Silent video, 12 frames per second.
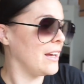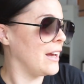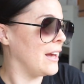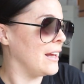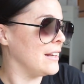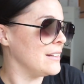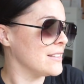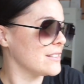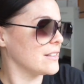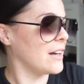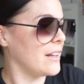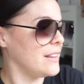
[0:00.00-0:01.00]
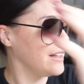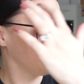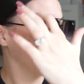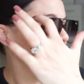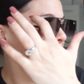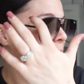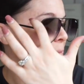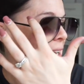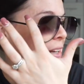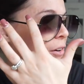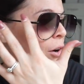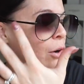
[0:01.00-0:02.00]
and I think I want to
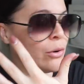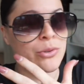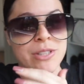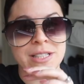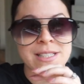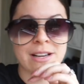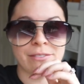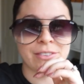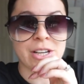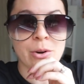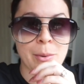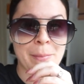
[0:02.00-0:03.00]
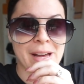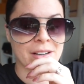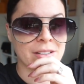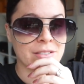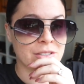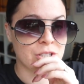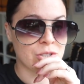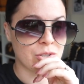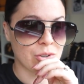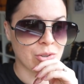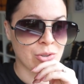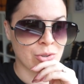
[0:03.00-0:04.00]
make a whole sit down video about it.
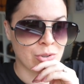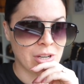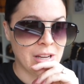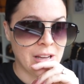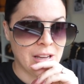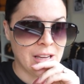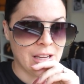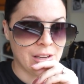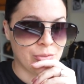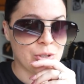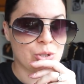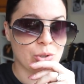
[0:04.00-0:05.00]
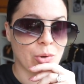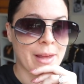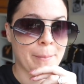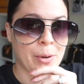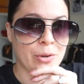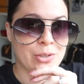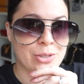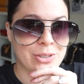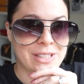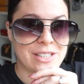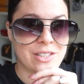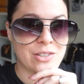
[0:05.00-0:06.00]
So if you saw that post
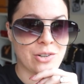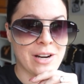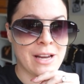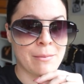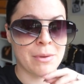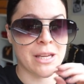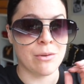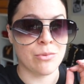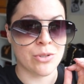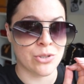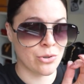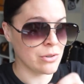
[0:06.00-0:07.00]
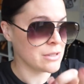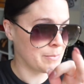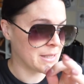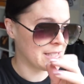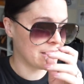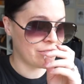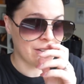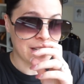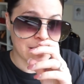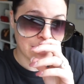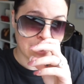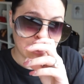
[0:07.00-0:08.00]
on Instagram, it was not
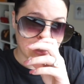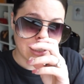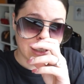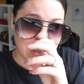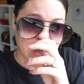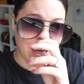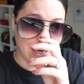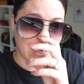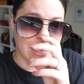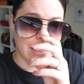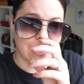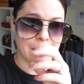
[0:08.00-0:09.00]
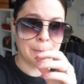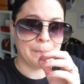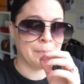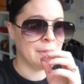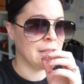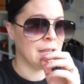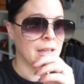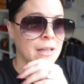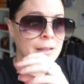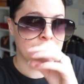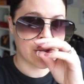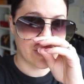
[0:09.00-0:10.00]
specific. Uh,
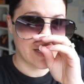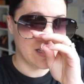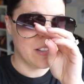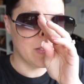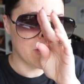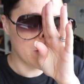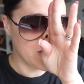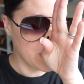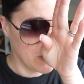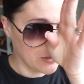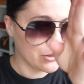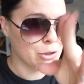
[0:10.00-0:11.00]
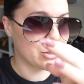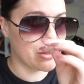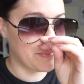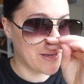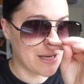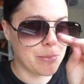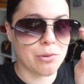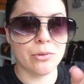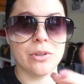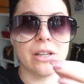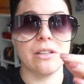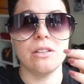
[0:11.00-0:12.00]
sorry, it was not to
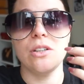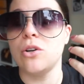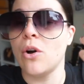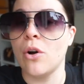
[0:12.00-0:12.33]
people that, you